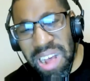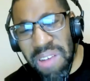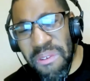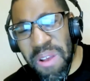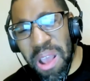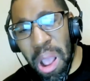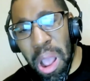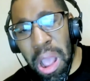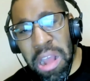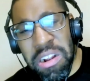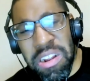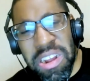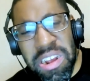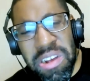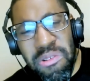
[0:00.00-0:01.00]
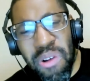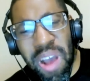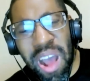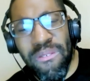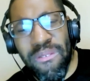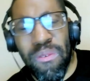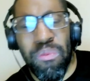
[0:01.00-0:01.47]
tell me, do you
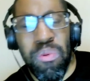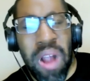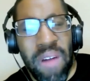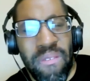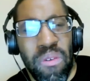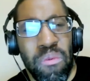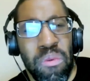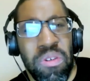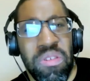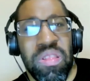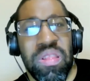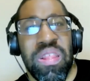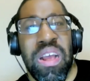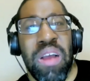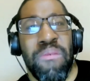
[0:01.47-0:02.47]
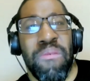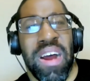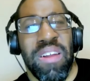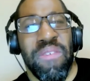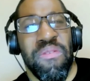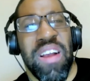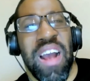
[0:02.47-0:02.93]
have a problem with the
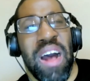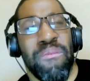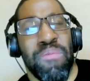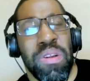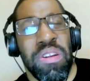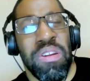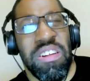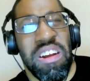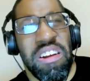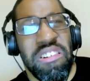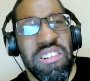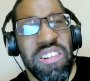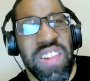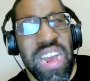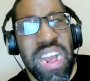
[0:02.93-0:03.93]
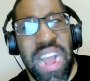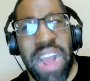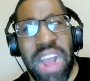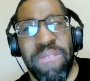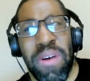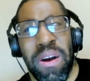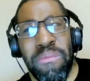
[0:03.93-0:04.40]
amount of compensation they
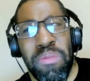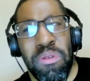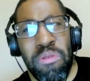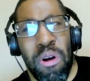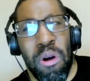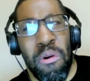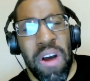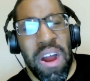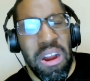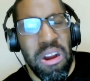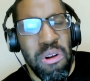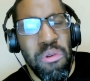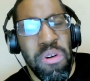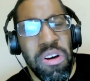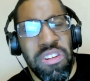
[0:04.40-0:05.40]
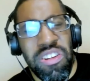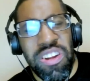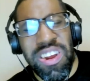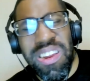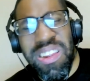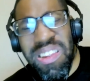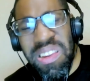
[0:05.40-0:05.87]
gave up to acquire
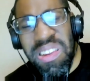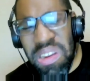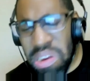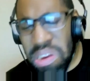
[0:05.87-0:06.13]
Wilson?